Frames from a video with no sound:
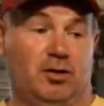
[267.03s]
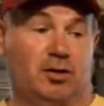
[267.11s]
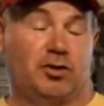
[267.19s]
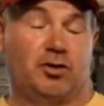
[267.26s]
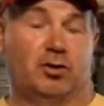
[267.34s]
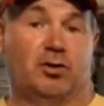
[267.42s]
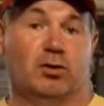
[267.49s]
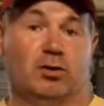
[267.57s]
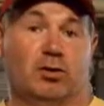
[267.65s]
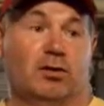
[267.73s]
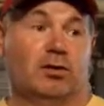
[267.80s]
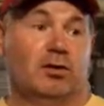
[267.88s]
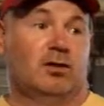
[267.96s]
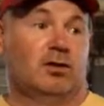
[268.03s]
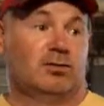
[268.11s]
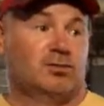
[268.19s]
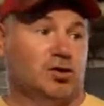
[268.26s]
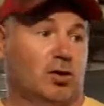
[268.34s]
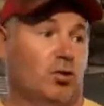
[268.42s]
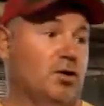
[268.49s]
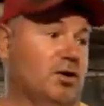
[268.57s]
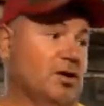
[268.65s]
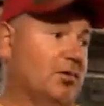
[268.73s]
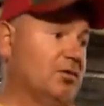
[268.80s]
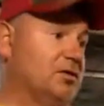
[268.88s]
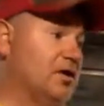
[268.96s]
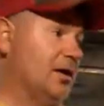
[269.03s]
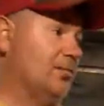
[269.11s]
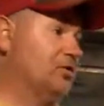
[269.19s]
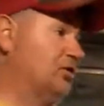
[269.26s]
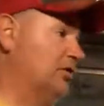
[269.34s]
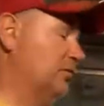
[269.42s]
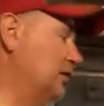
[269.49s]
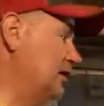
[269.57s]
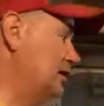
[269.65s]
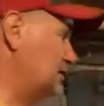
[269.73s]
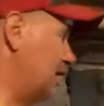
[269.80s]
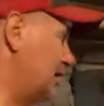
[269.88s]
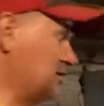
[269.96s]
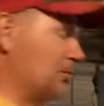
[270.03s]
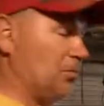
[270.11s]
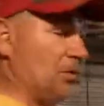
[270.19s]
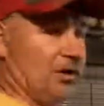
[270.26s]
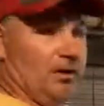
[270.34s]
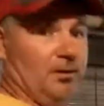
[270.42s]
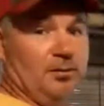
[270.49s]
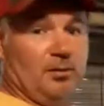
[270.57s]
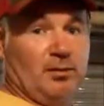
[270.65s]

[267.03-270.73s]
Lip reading: bit cooler. So we'll keep the temperature for this size of pig